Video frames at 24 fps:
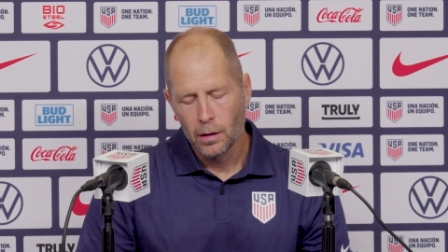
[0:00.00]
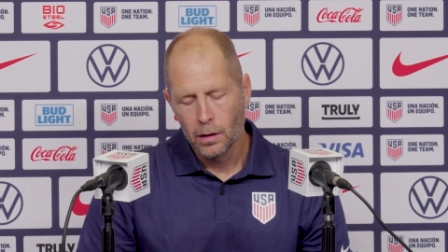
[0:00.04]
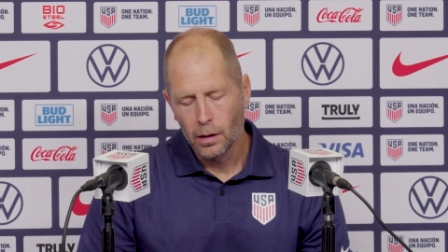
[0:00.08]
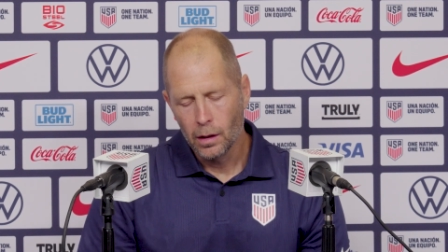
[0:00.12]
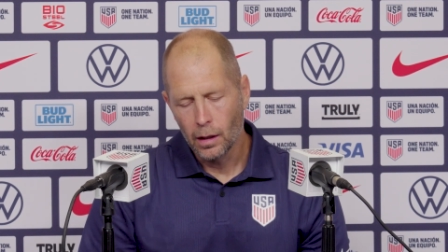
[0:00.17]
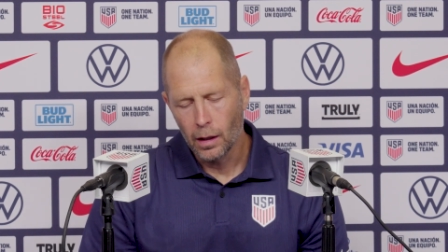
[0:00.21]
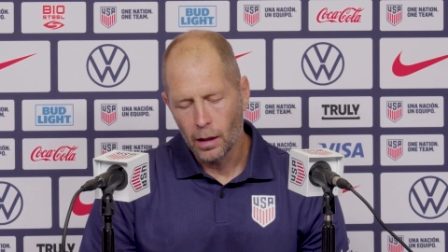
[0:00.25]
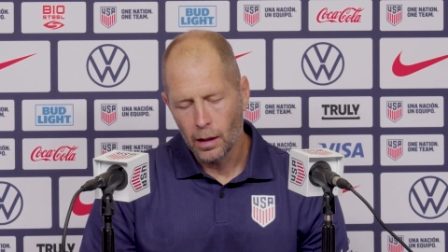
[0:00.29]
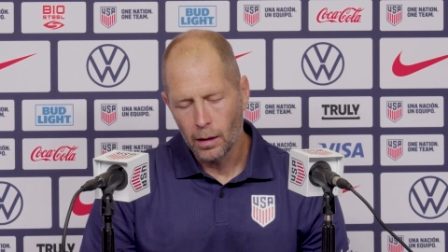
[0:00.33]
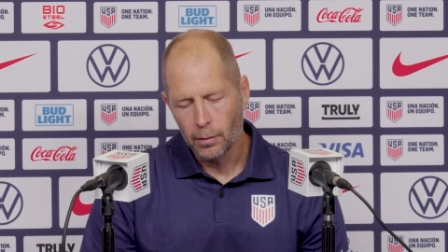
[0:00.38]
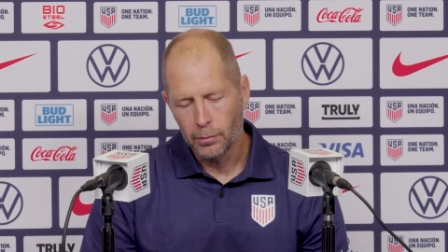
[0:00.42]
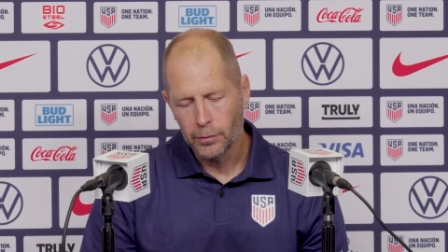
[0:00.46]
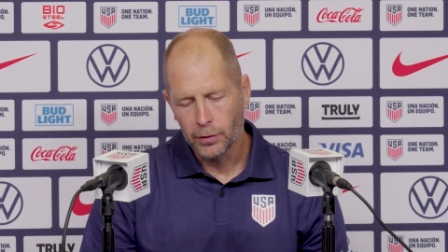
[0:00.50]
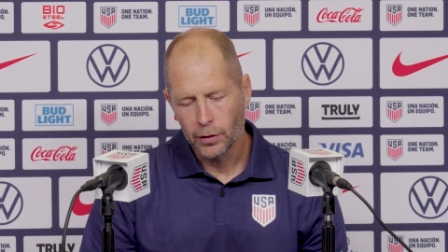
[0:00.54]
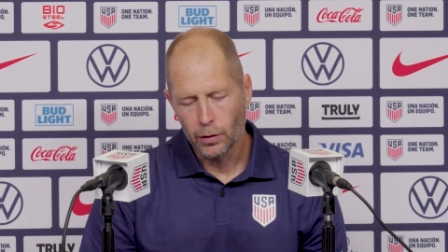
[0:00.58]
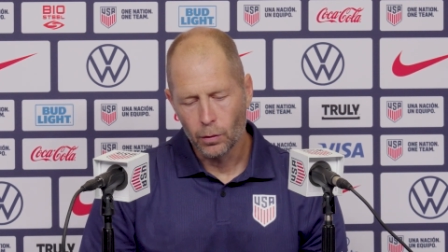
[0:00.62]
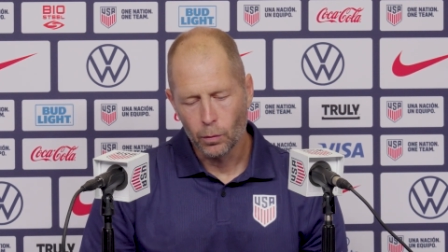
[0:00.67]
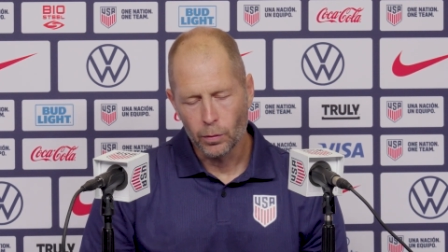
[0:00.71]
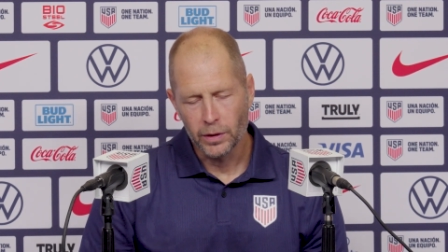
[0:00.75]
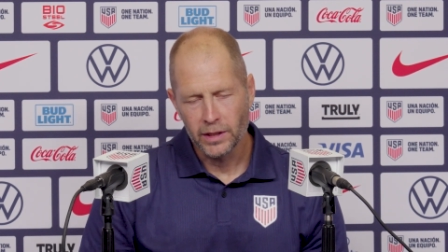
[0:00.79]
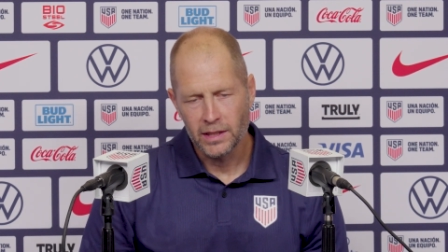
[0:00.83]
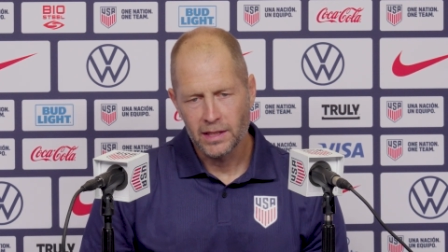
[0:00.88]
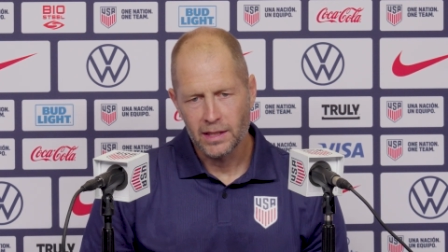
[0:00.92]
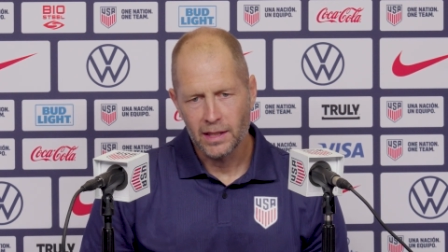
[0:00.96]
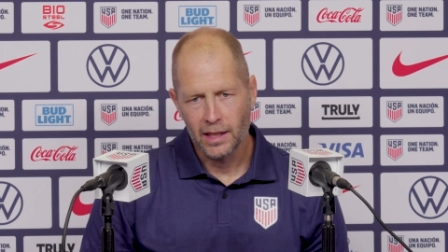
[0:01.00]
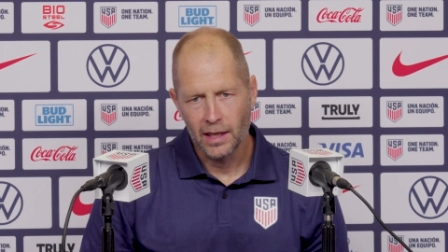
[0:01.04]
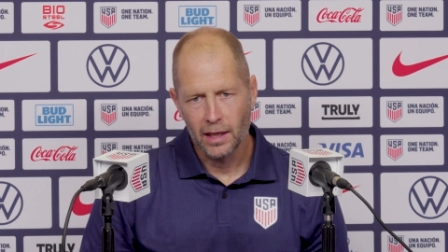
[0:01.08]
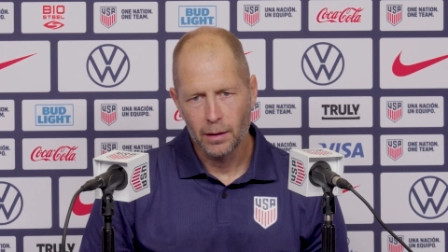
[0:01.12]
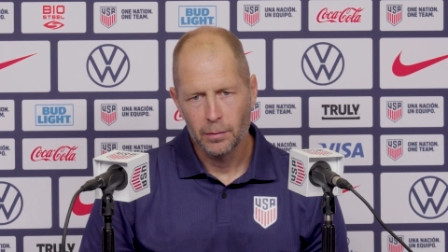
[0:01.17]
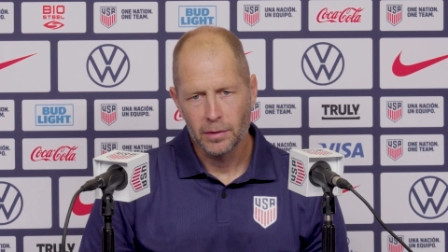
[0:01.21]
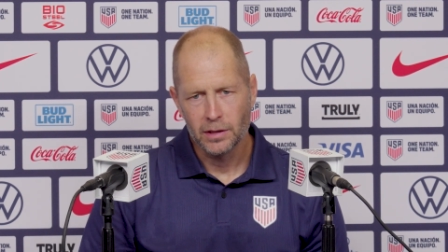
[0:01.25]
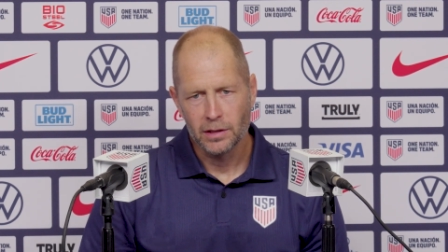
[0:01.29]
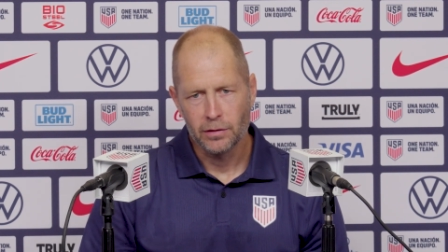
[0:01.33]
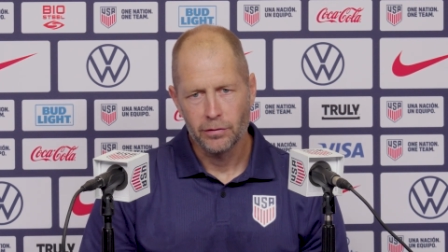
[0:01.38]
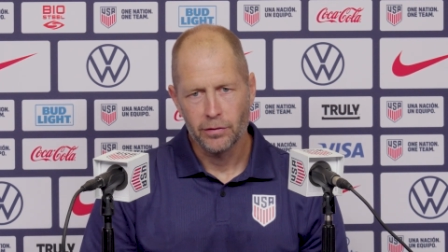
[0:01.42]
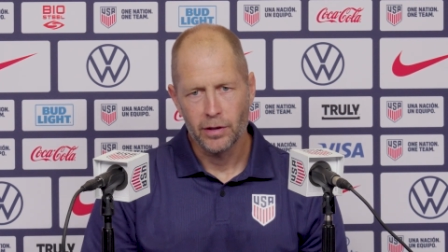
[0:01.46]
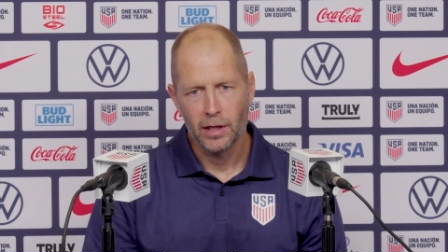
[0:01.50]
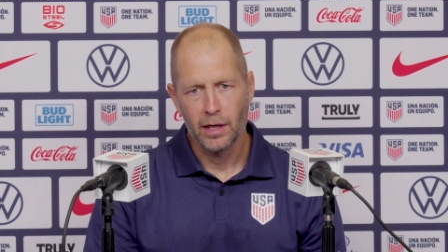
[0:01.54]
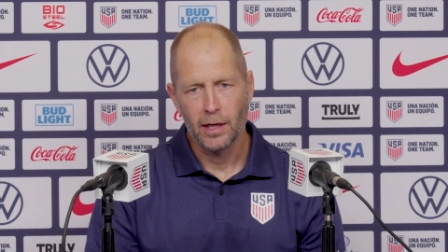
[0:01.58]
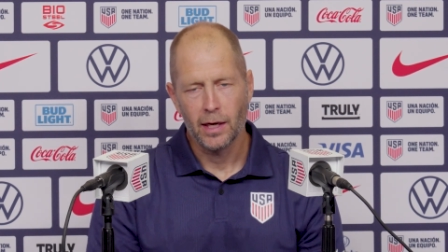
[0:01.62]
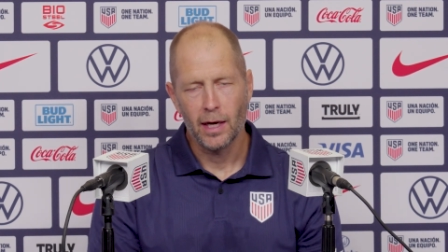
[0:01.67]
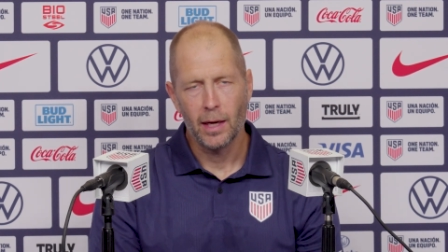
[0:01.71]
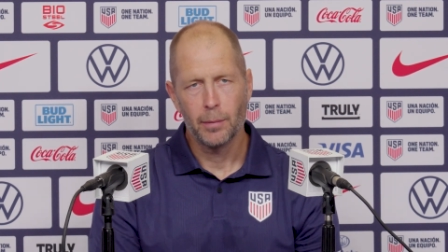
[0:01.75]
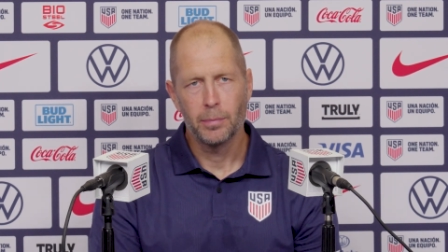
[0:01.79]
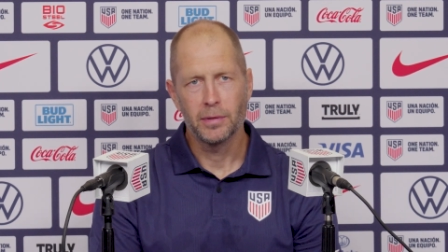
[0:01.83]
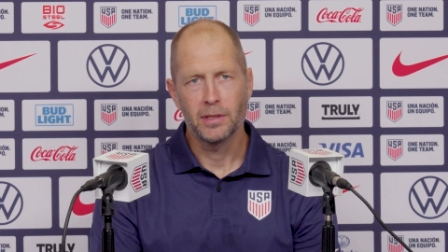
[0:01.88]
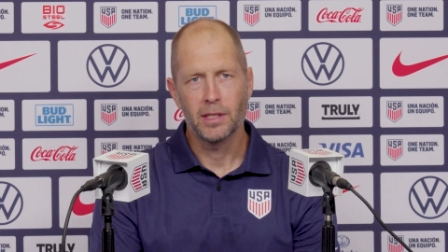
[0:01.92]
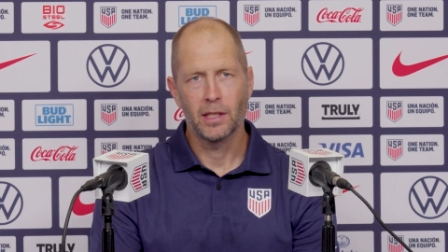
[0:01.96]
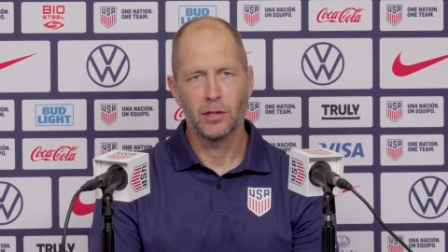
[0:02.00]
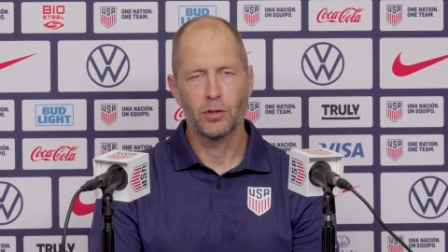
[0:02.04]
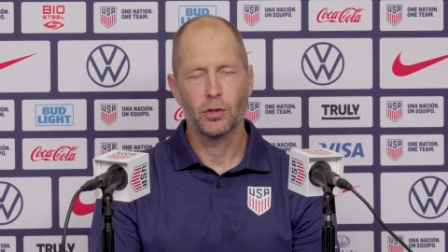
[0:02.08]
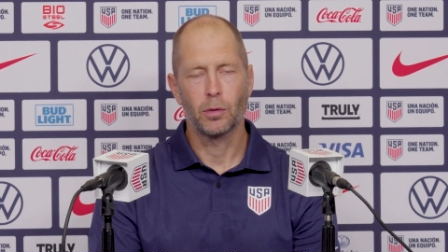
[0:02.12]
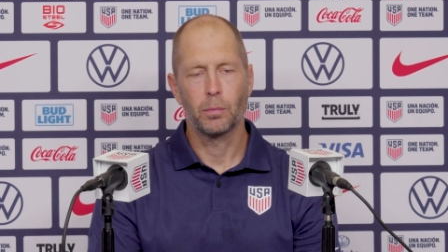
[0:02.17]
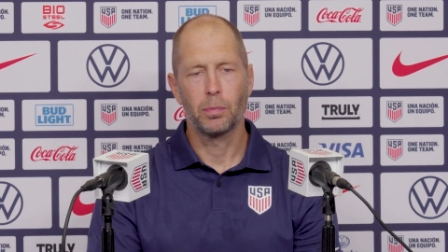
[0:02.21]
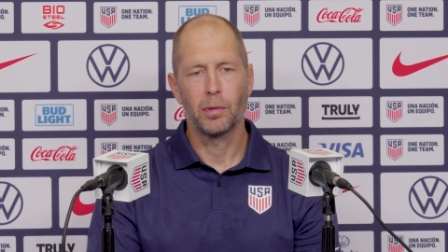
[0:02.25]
Um, you know, we see him as a very high potential